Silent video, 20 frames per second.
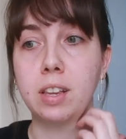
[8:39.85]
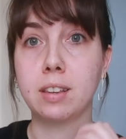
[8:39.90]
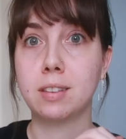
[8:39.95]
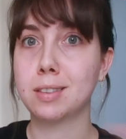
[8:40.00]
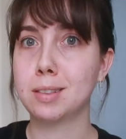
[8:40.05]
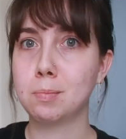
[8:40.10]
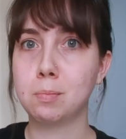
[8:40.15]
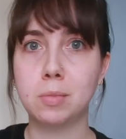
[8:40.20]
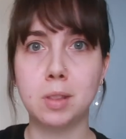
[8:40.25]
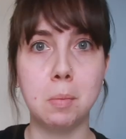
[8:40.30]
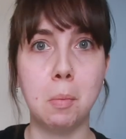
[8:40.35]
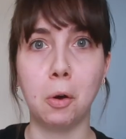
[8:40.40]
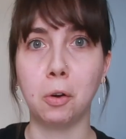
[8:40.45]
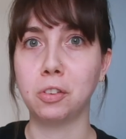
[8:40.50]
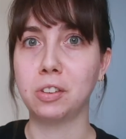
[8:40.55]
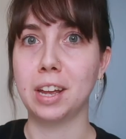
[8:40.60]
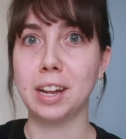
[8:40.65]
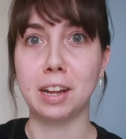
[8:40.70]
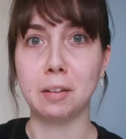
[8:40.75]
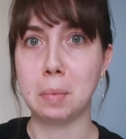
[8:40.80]
That's the
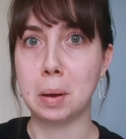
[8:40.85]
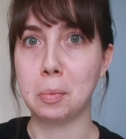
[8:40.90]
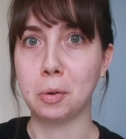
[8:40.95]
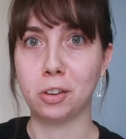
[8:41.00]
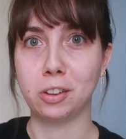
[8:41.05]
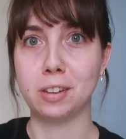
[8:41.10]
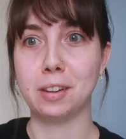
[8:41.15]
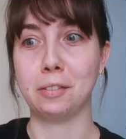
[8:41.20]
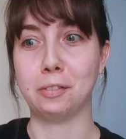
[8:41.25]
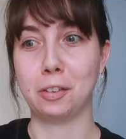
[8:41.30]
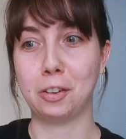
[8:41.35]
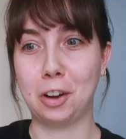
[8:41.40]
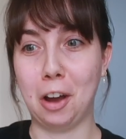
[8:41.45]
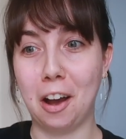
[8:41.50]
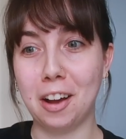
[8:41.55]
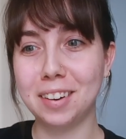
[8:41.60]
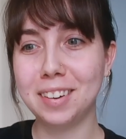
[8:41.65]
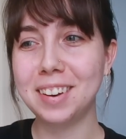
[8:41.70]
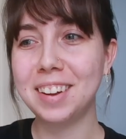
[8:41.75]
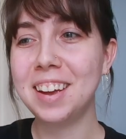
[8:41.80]
most any of my books have ever
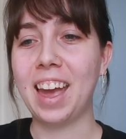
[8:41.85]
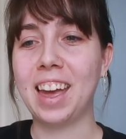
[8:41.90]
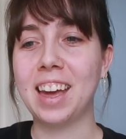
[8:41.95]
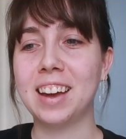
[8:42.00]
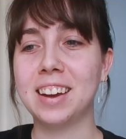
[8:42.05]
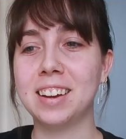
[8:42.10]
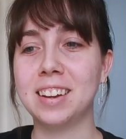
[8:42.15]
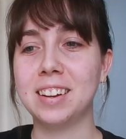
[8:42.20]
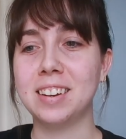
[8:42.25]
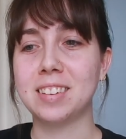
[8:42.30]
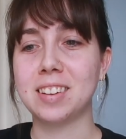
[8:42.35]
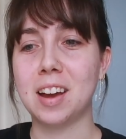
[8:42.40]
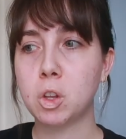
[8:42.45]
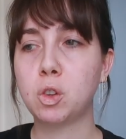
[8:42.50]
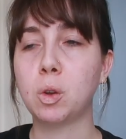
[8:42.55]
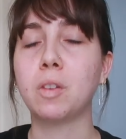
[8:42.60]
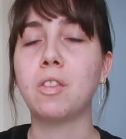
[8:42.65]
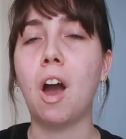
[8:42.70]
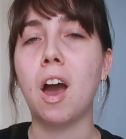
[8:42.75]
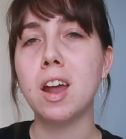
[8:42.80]
gotten. And
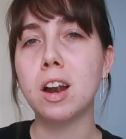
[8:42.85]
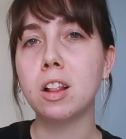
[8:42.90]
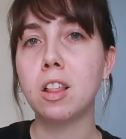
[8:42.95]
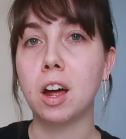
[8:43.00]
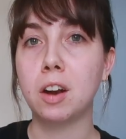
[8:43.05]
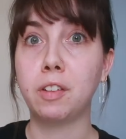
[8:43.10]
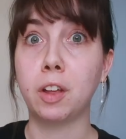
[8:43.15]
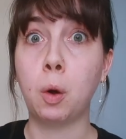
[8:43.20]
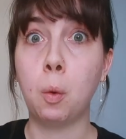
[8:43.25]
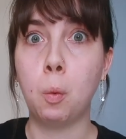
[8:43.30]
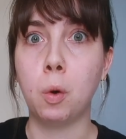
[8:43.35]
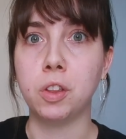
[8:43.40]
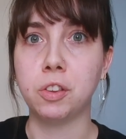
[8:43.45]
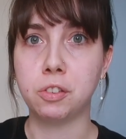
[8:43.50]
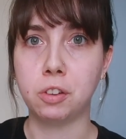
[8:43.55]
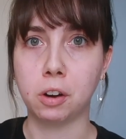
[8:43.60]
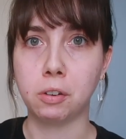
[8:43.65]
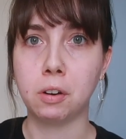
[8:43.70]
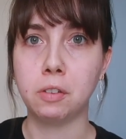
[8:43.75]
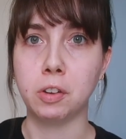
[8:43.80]
so I've gotten a lot of like
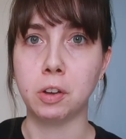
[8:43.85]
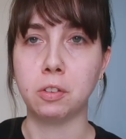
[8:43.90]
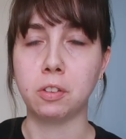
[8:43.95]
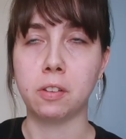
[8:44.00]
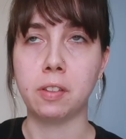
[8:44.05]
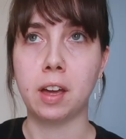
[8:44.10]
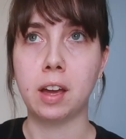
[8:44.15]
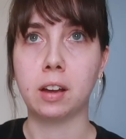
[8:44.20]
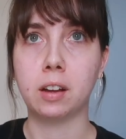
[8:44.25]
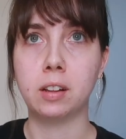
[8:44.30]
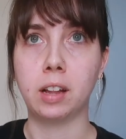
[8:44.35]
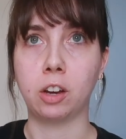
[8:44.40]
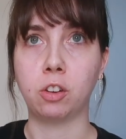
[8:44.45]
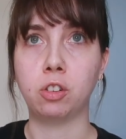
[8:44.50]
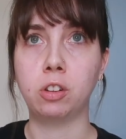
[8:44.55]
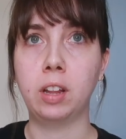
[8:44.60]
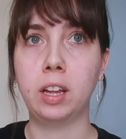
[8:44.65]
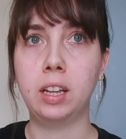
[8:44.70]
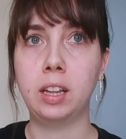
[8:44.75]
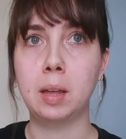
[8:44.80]
1-star reviews on that
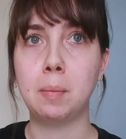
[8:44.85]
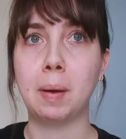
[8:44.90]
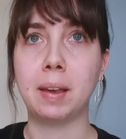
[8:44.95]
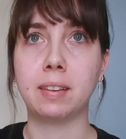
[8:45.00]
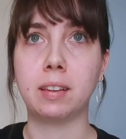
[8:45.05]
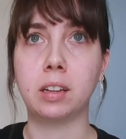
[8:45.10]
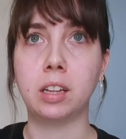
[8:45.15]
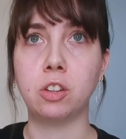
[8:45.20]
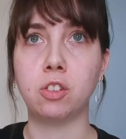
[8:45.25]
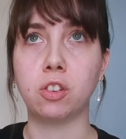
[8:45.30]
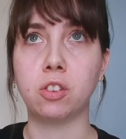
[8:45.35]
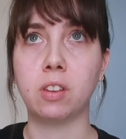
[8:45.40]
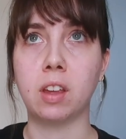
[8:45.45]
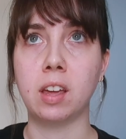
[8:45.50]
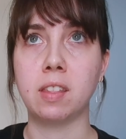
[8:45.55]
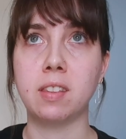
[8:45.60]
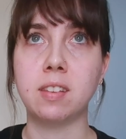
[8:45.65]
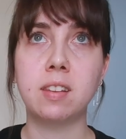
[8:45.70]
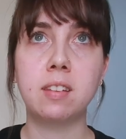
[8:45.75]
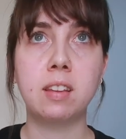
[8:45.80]
collection lately, basically just
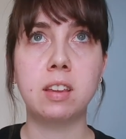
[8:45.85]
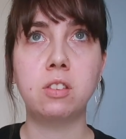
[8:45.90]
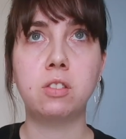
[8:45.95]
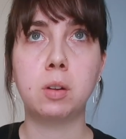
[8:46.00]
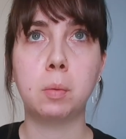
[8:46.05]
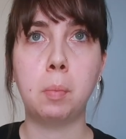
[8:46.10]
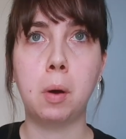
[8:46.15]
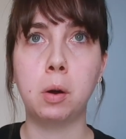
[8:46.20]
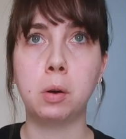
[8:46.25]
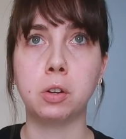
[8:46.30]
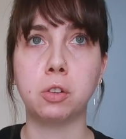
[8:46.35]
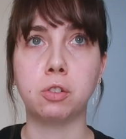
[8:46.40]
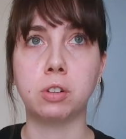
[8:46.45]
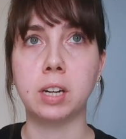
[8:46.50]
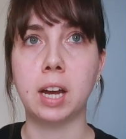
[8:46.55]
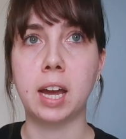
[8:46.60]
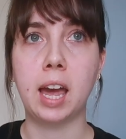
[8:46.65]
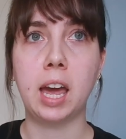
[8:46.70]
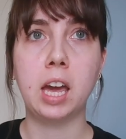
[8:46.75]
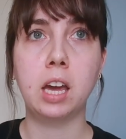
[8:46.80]
saying, this is insta
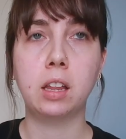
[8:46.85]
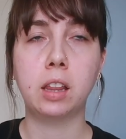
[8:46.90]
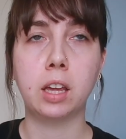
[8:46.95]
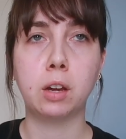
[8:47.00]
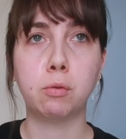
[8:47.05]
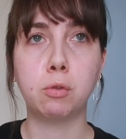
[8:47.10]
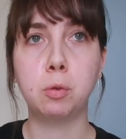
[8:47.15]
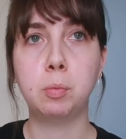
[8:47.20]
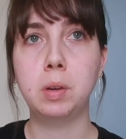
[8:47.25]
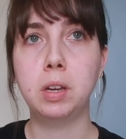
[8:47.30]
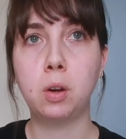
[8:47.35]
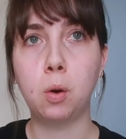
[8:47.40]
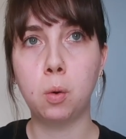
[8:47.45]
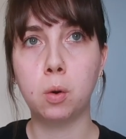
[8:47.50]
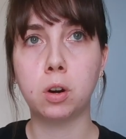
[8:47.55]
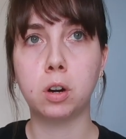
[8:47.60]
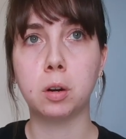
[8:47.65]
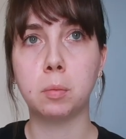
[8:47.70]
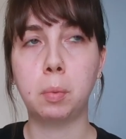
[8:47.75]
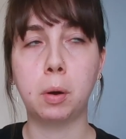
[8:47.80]
poetry. I hate like rupee
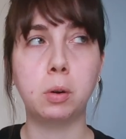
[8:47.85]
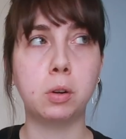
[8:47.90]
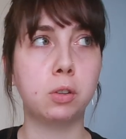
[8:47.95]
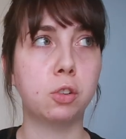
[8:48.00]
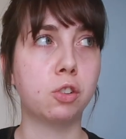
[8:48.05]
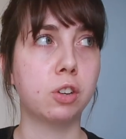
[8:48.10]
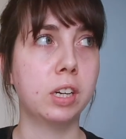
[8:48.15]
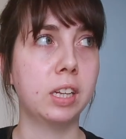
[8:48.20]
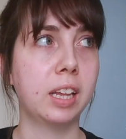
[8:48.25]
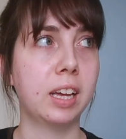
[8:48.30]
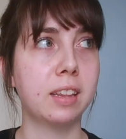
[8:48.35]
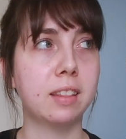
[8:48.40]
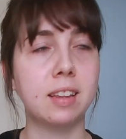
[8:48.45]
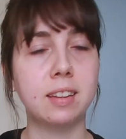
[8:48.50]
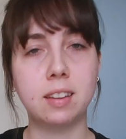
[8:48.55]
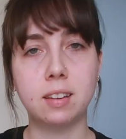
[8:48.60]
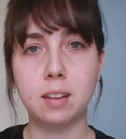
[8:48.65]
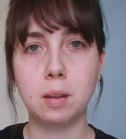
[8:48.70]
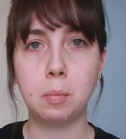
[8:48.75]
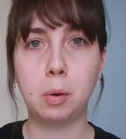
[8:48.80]
core poetry. Like
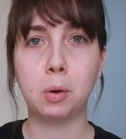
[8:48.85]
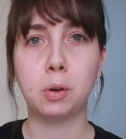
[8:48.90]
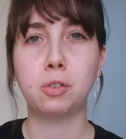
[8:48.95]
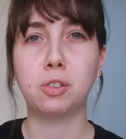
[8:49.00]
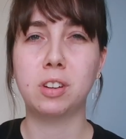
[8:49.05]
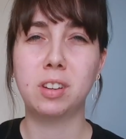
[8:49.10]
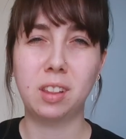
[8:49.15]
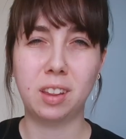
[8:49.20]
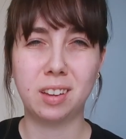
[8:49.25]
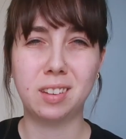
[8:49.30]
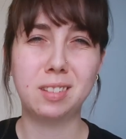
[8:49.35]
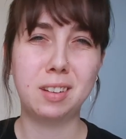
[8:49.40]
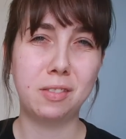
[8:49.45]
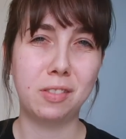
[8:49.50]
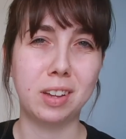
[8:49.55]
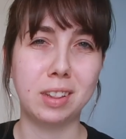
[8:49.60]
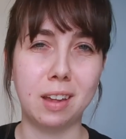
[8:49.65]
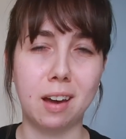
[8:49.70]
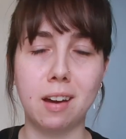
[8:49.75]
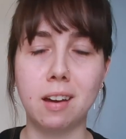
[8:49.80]
this isn't poetry, like stuff
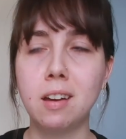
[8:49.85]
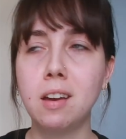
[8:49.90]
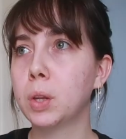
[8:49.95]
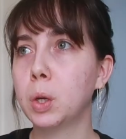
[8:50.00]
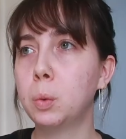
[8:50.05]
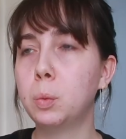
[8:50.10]
like that.